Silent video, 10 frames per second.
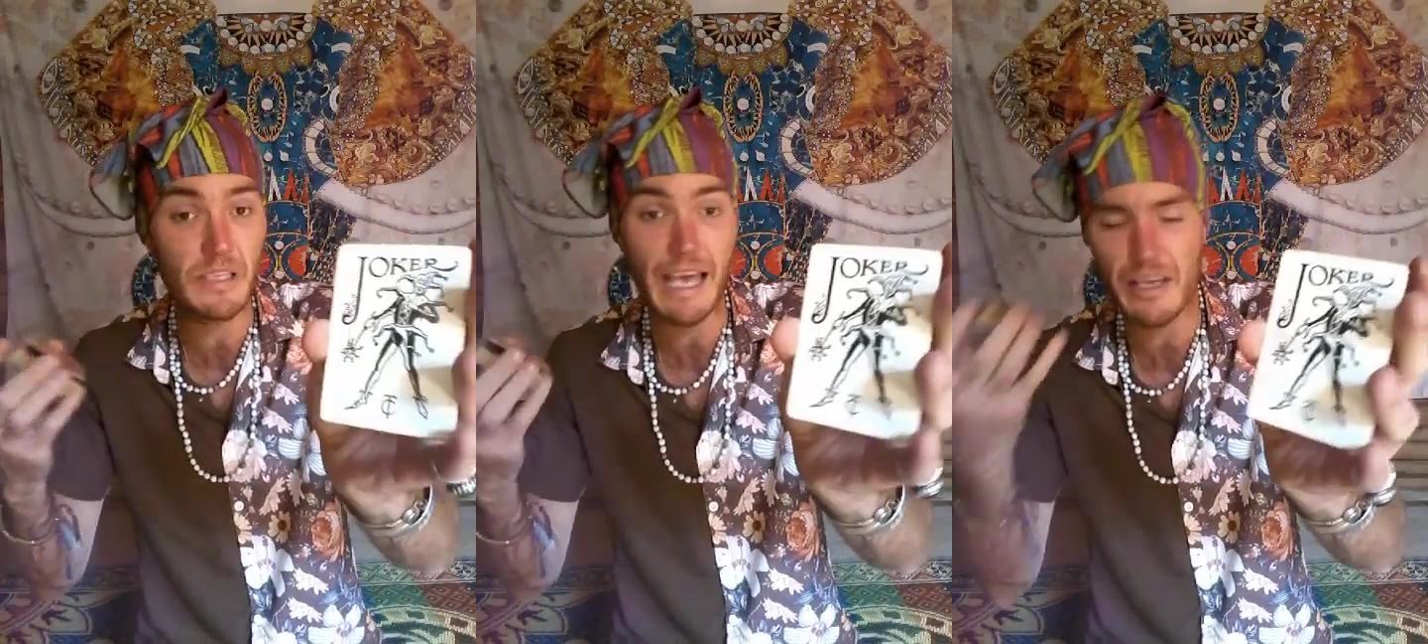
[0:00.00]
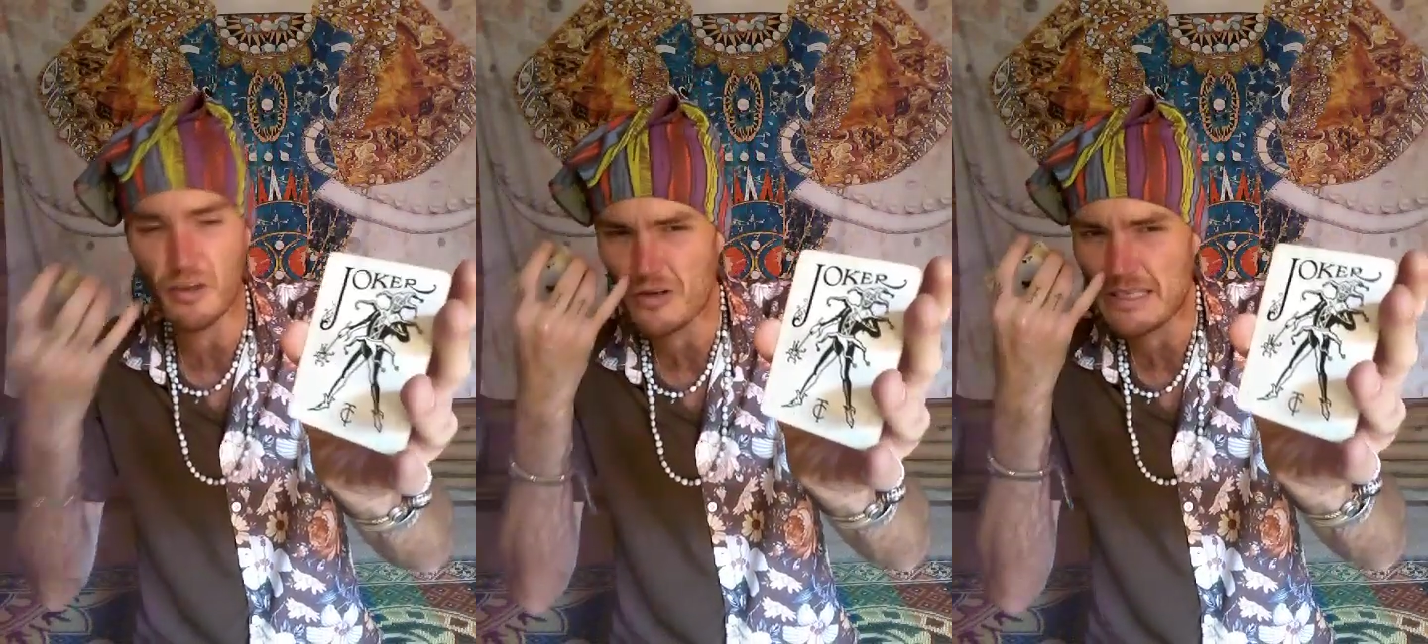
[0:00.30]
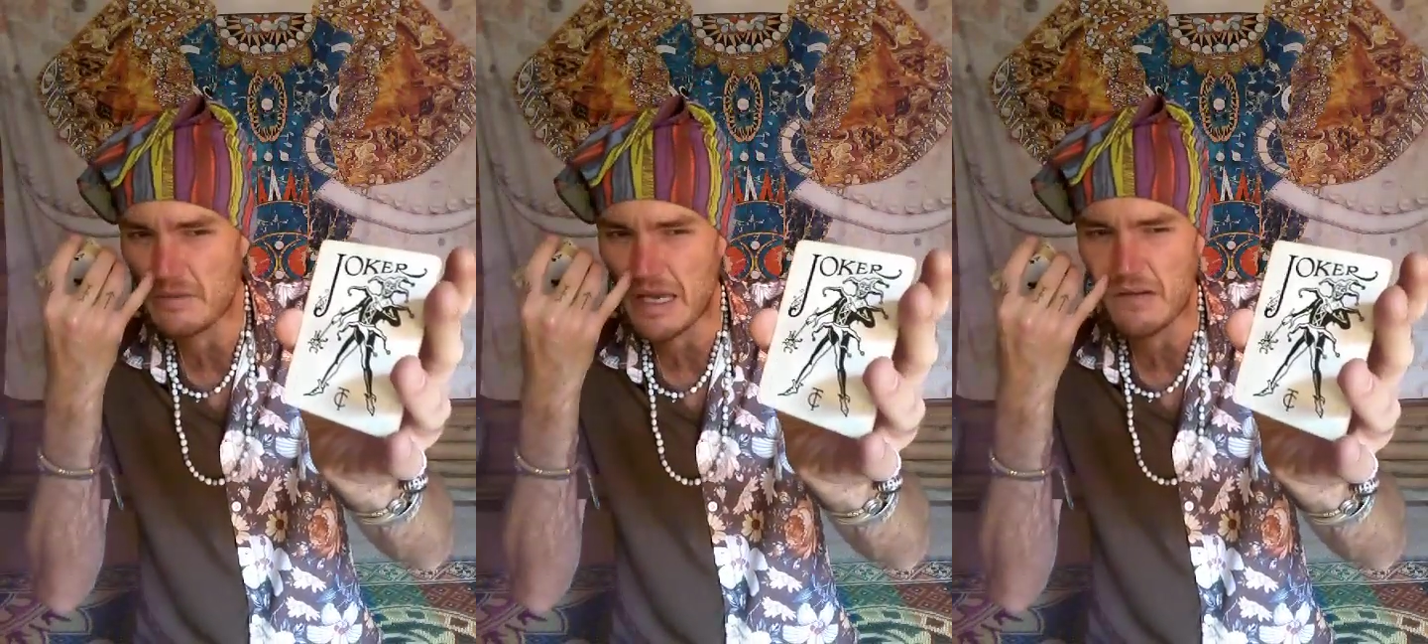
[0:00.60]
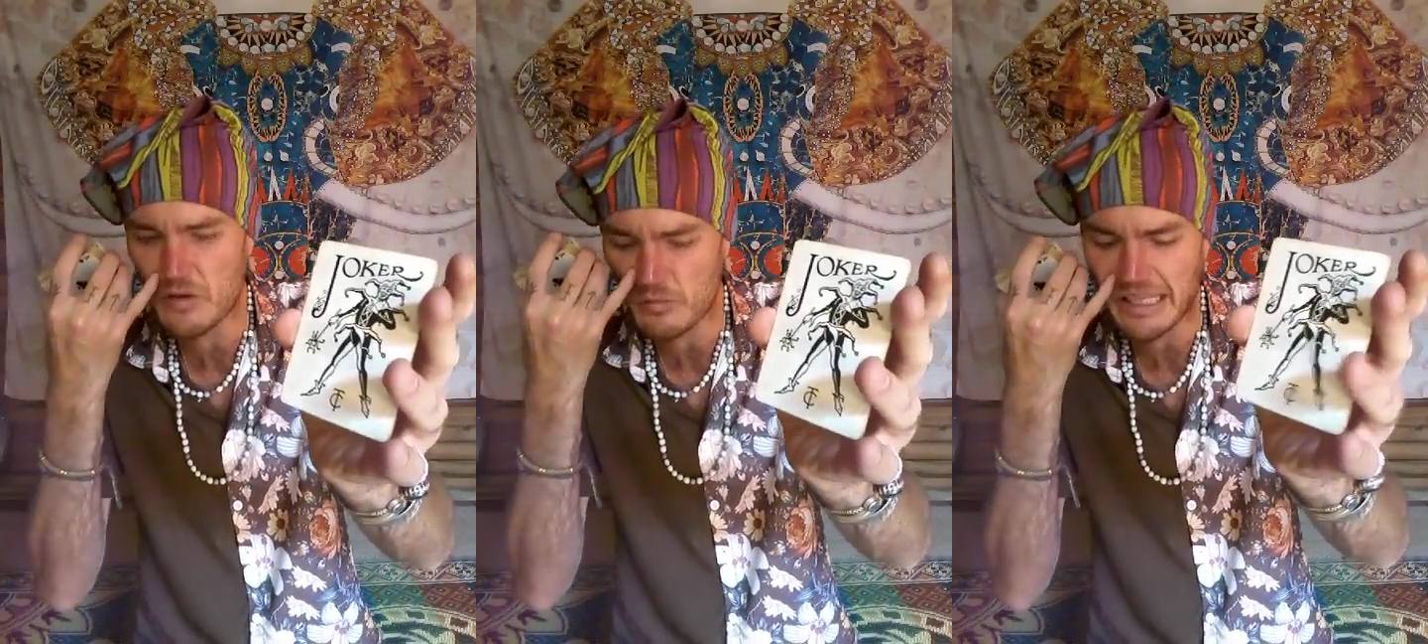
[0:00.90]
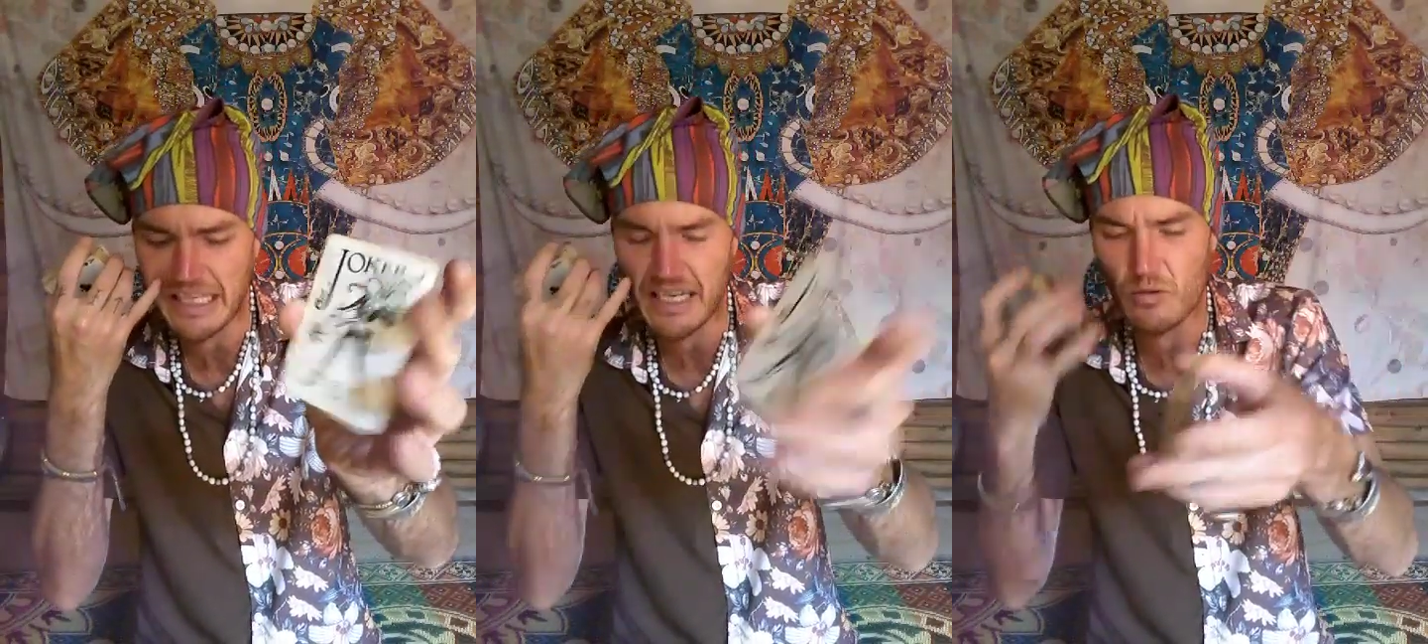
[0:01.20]
Yeah, you're on some kind of new
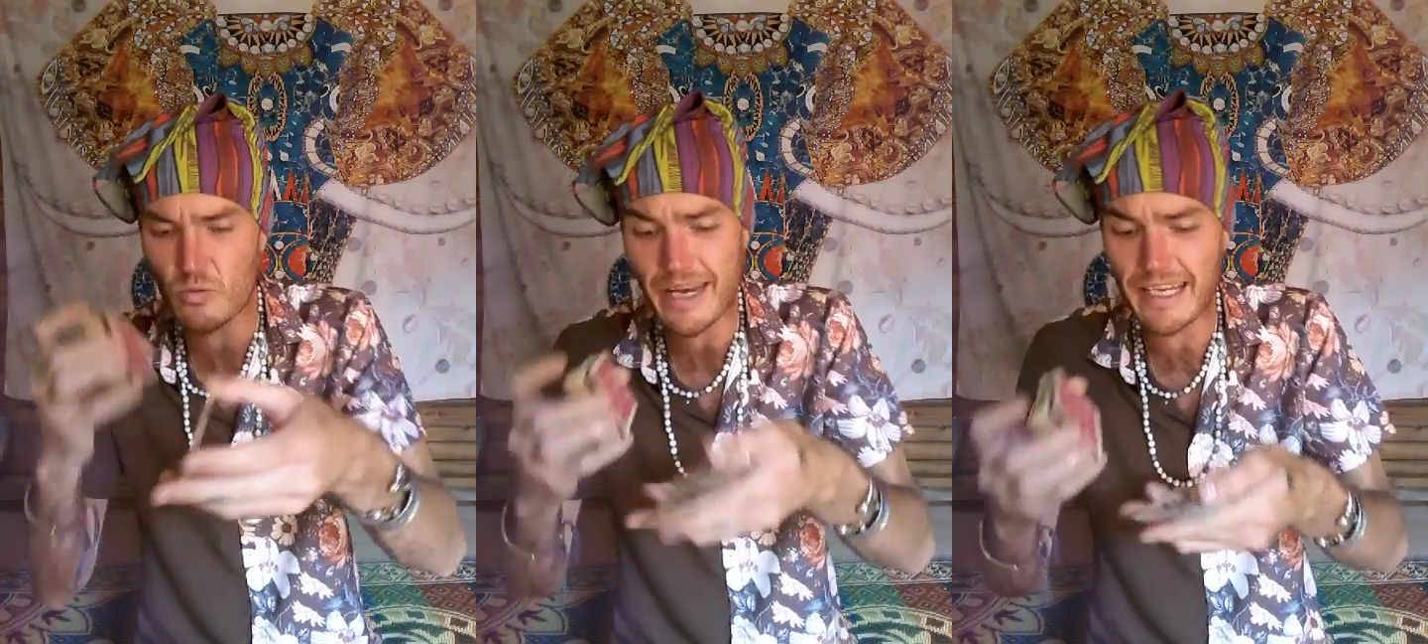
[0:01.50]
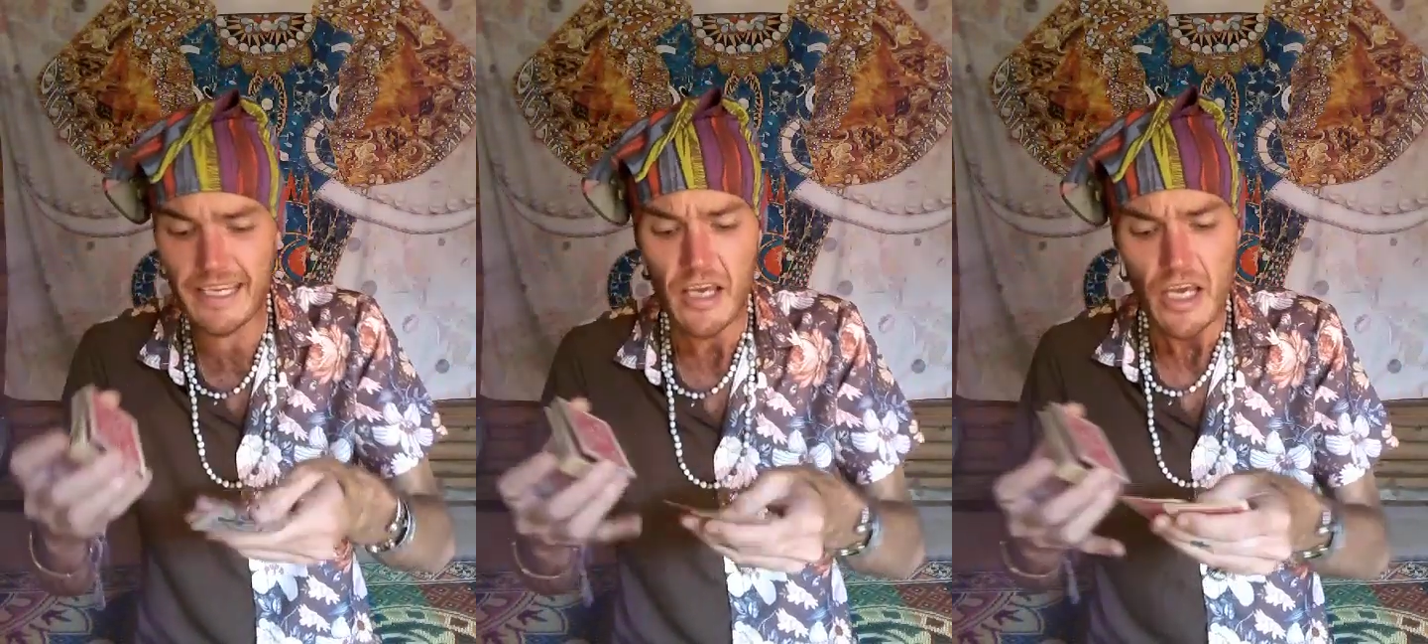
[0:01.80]
beginning already.